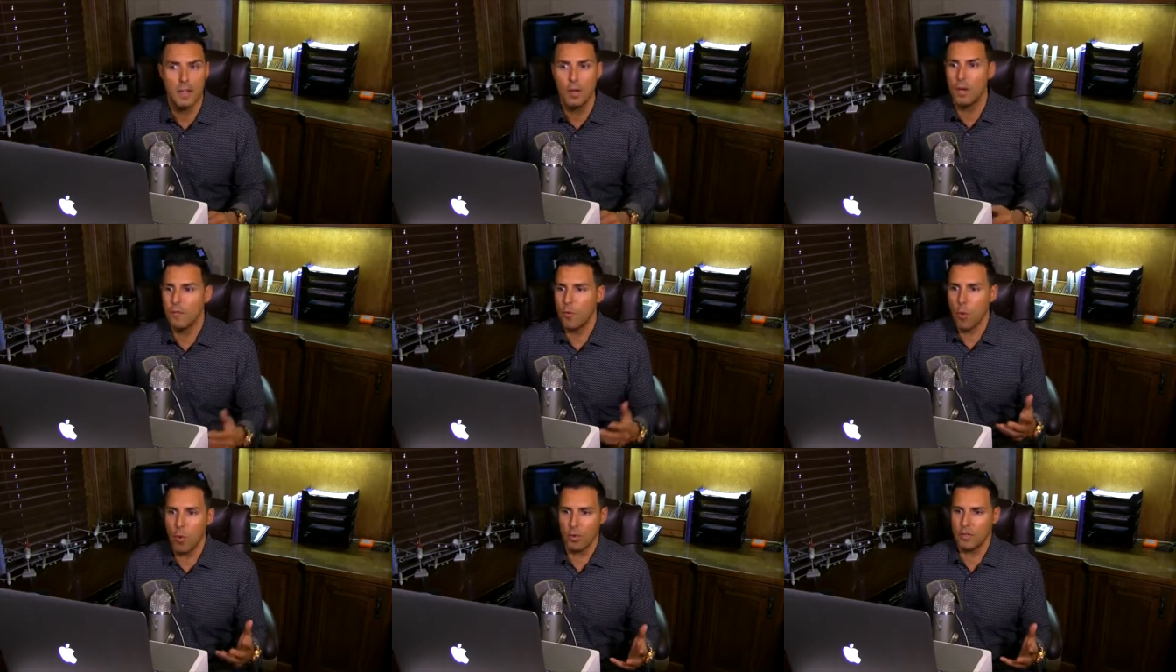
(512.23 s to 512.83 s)
Of
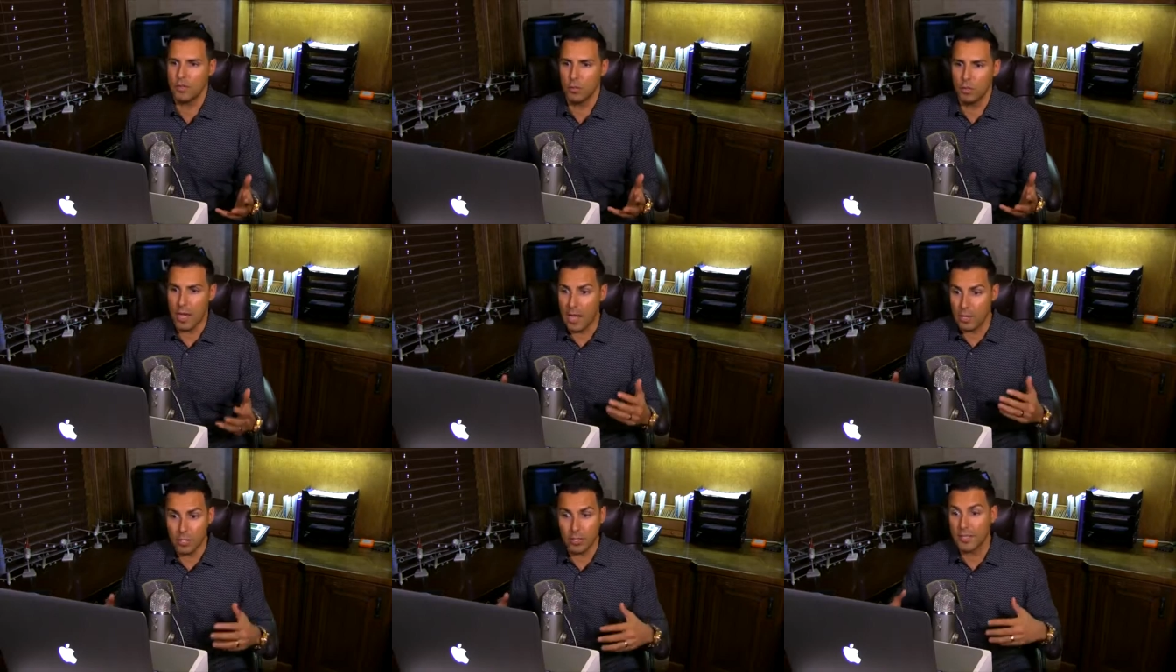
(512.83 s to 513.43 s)
course.
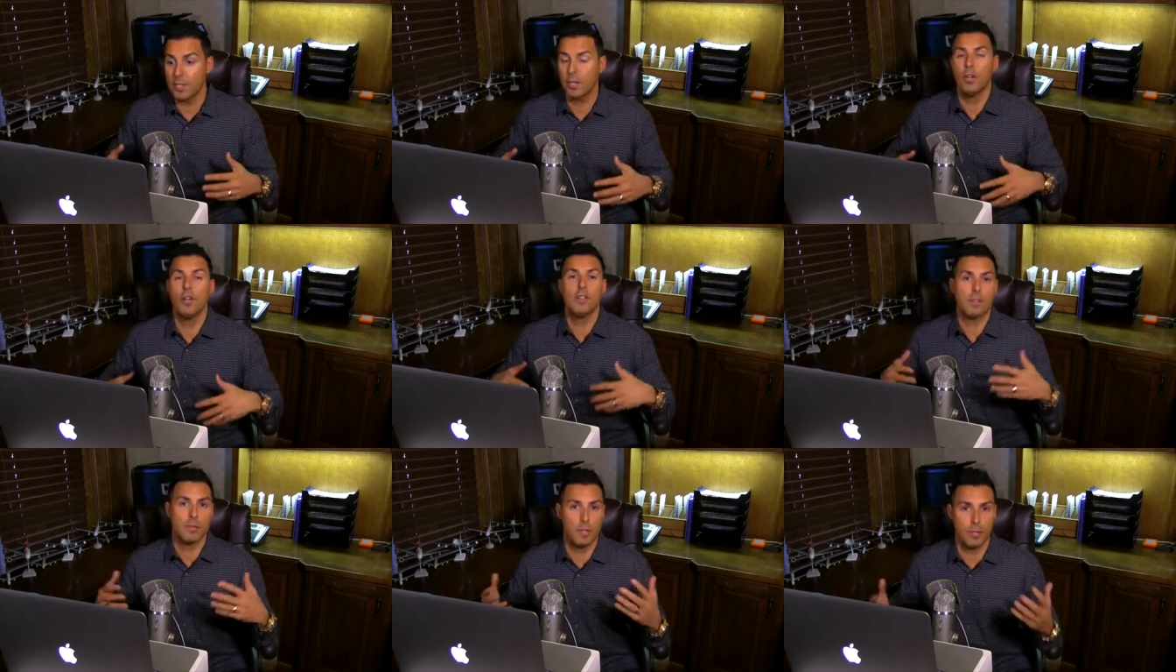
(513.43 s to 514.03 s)
How would you like to
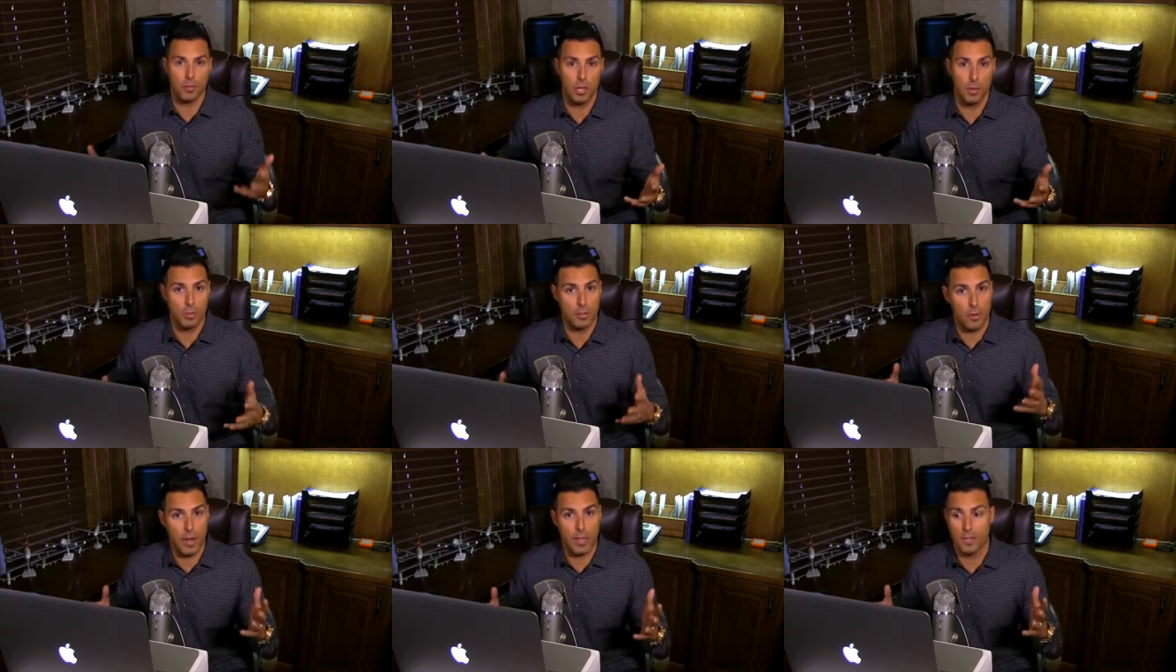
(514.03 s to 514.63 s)
earn some of those
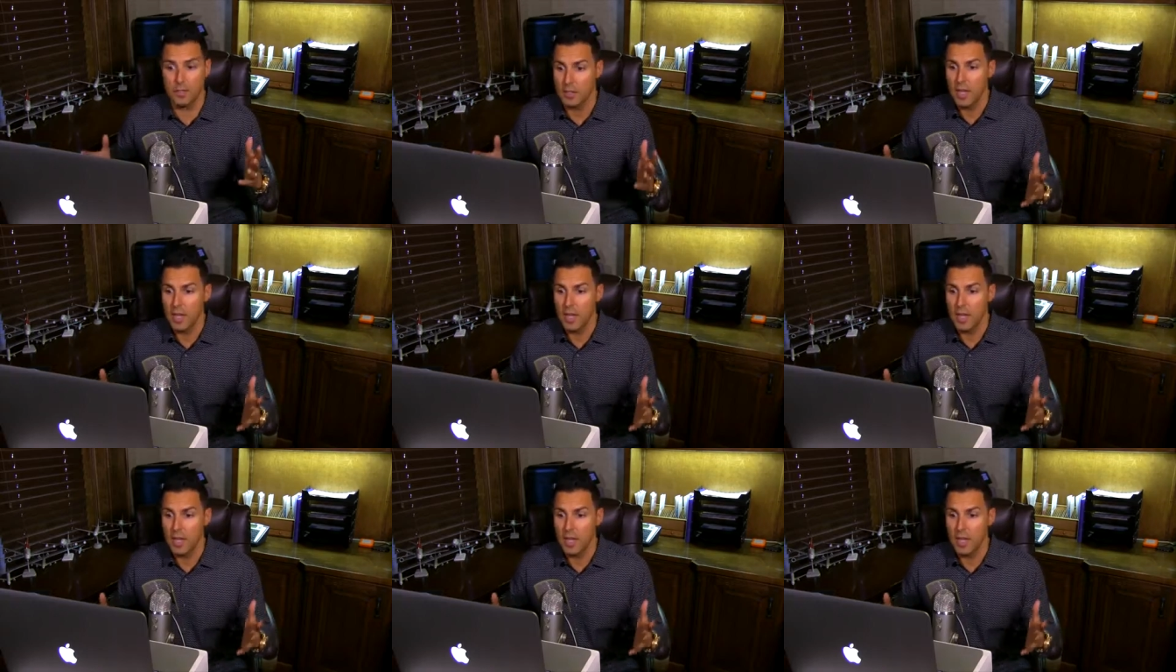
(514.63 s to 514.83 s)
trips? Great.